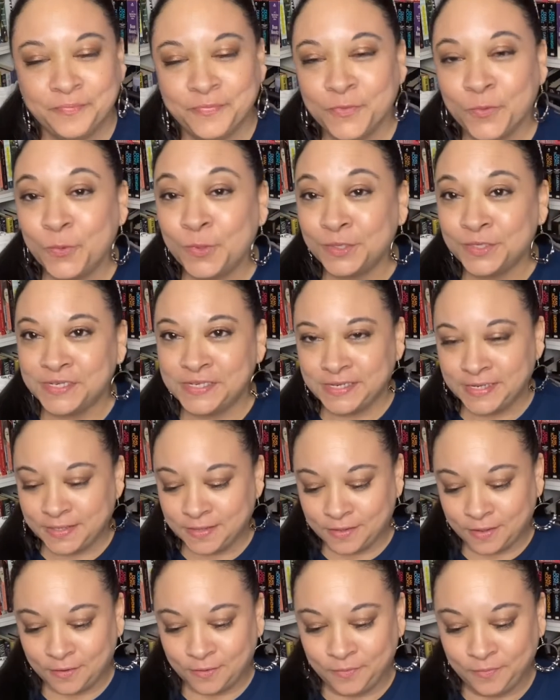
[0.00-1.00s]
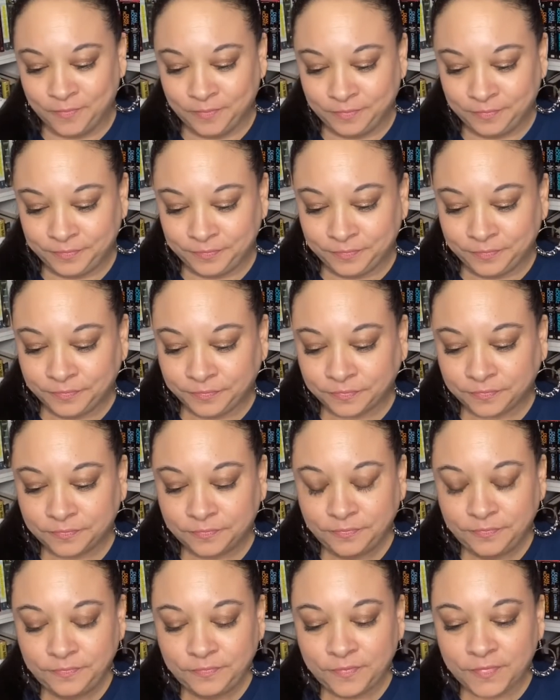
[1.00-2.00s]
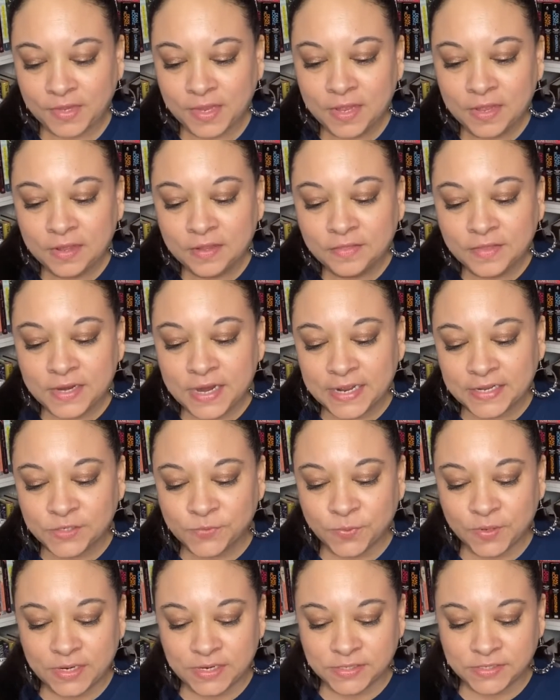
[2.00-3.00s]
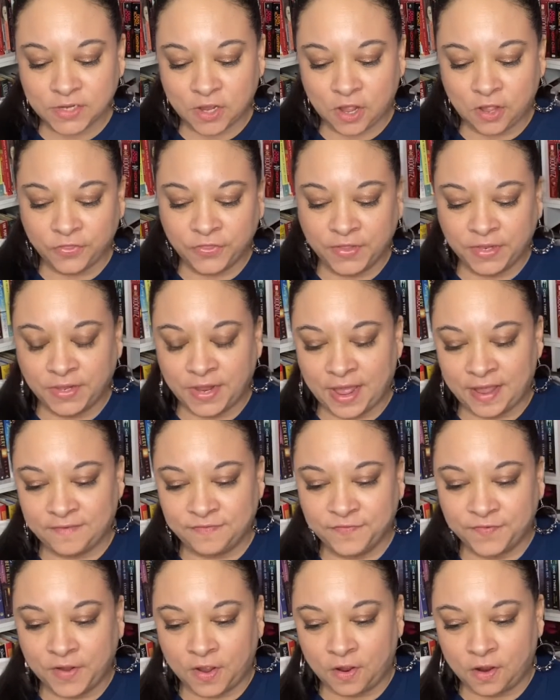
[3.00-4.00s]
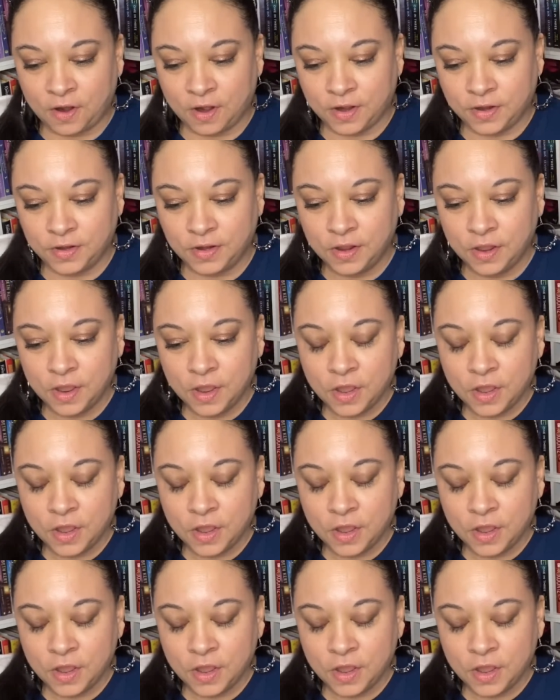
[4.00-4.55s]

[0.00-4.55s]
We'll see though. The next one is called The Lifeguard.